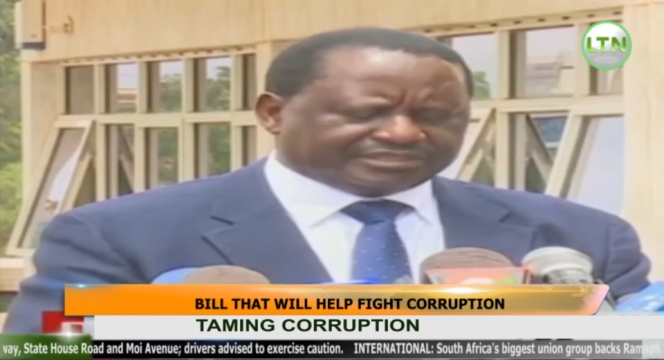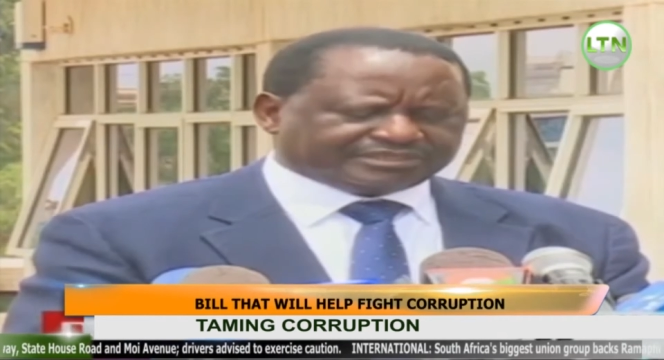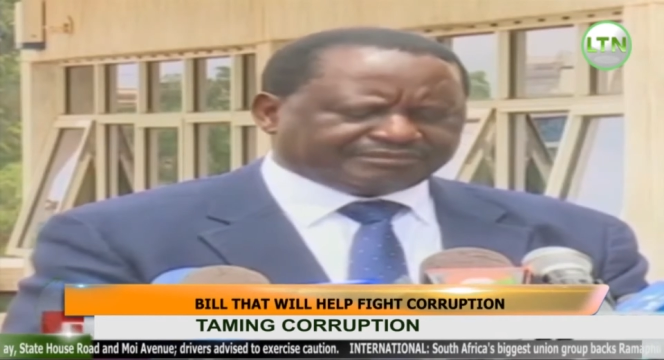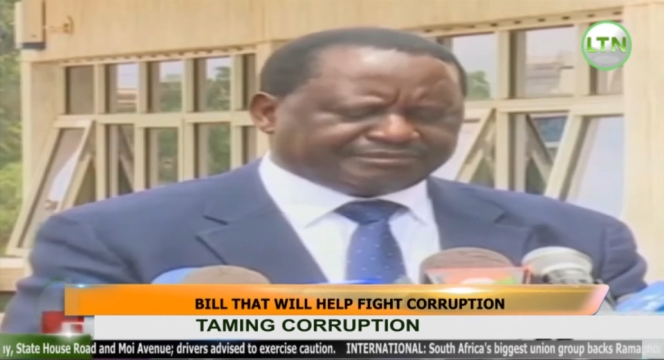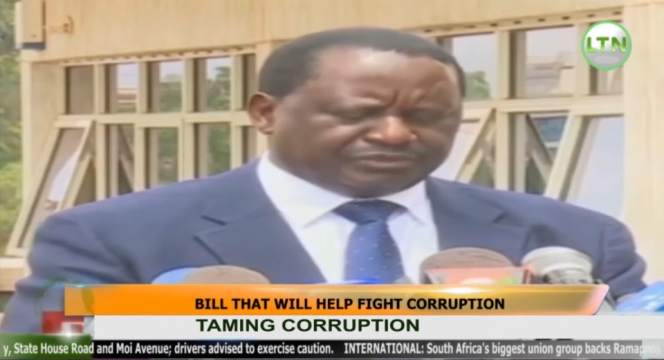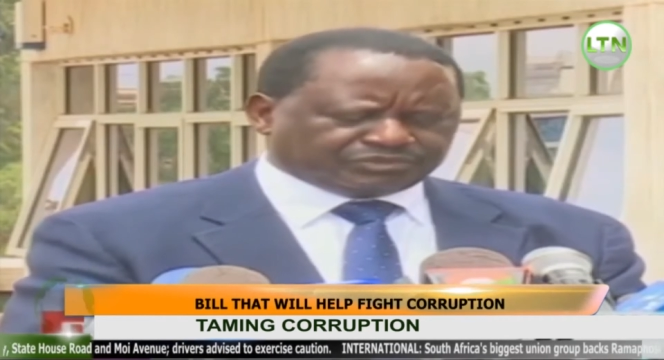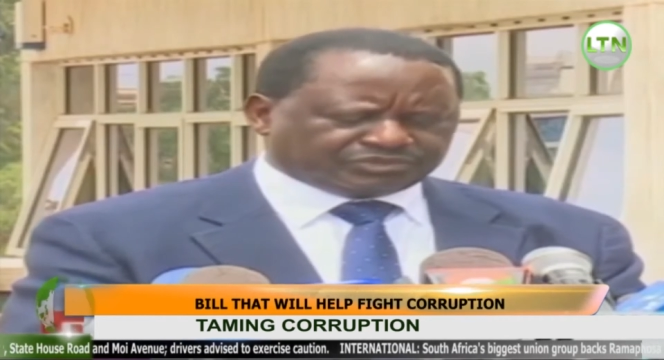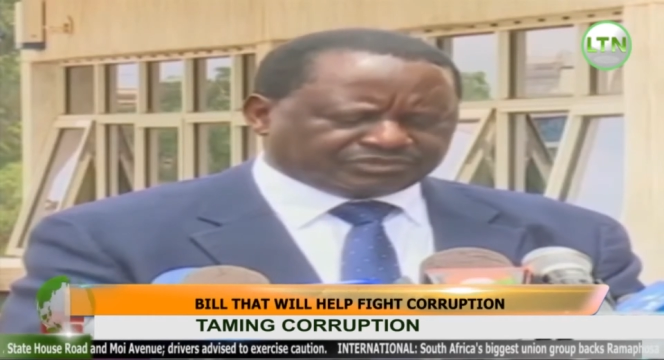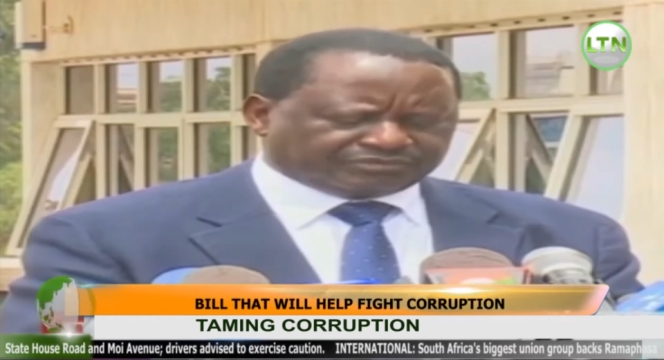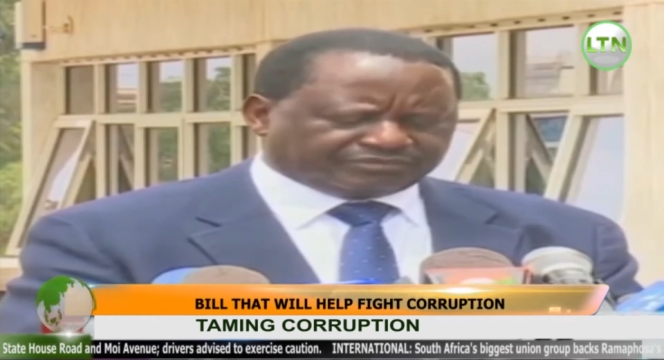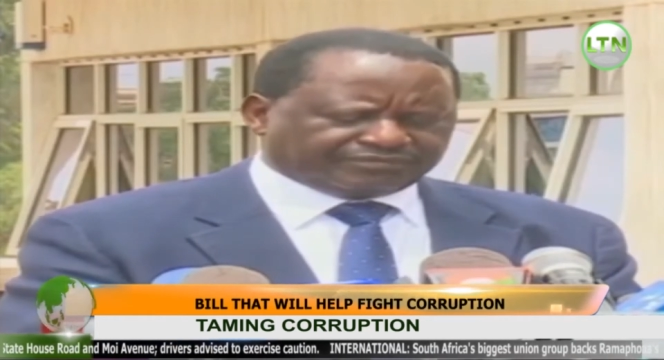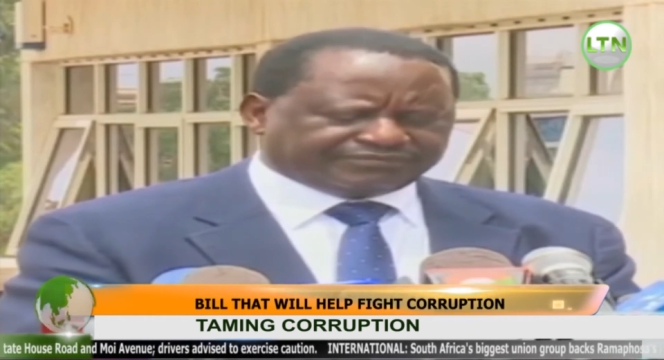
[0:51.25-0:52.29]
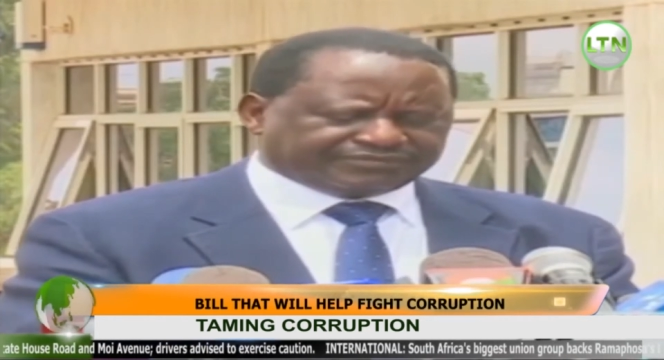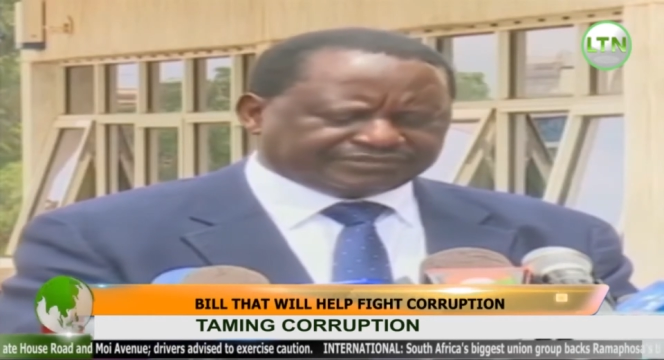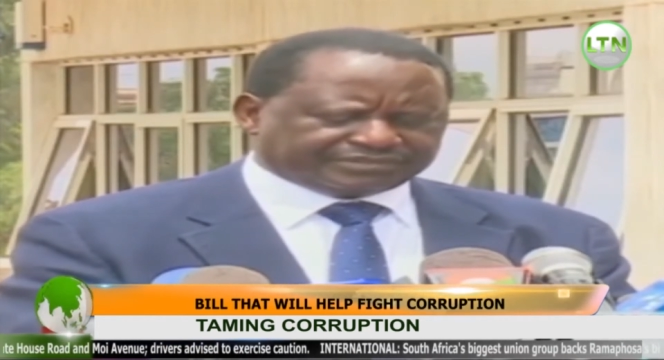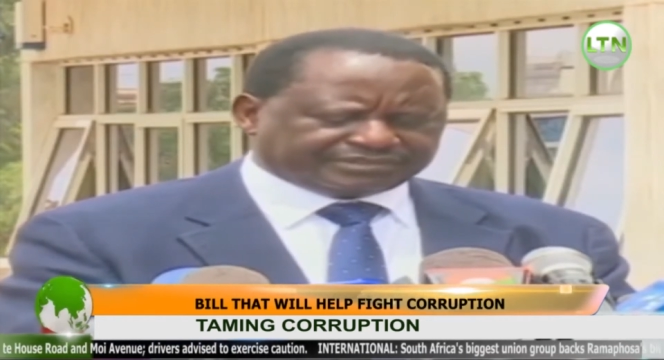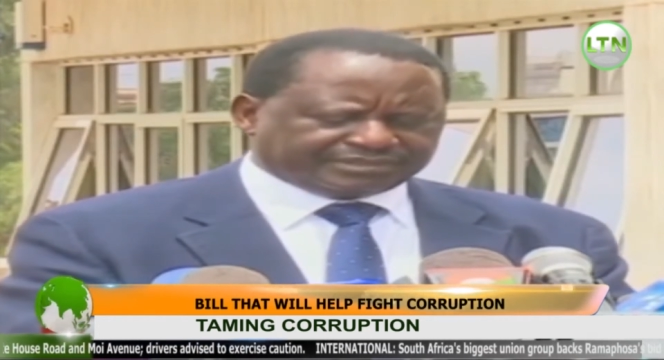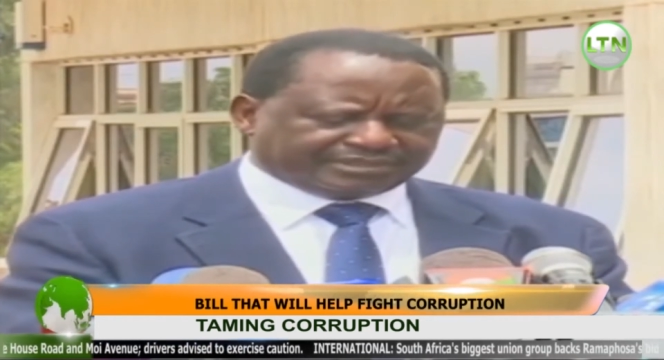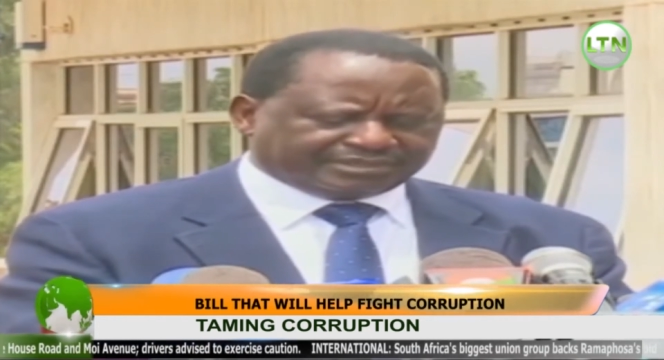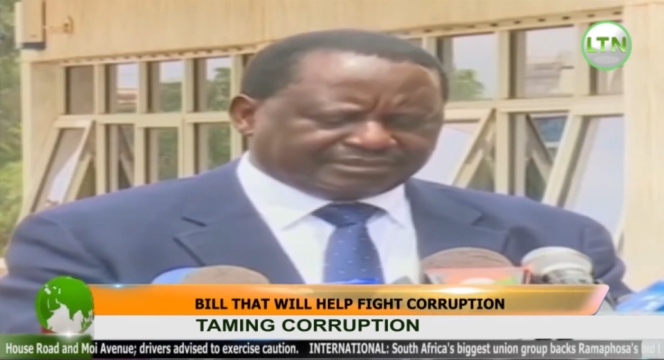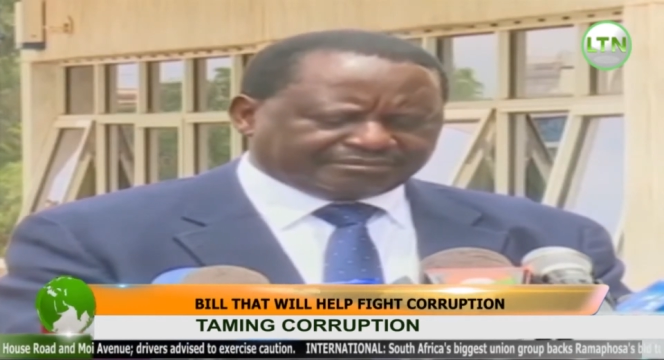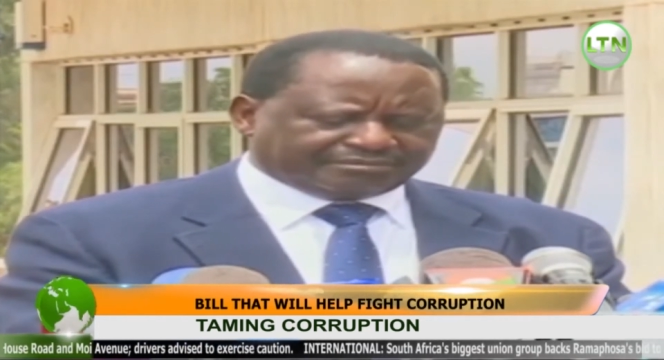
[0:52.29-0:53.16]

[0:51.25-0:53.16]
this abuse of office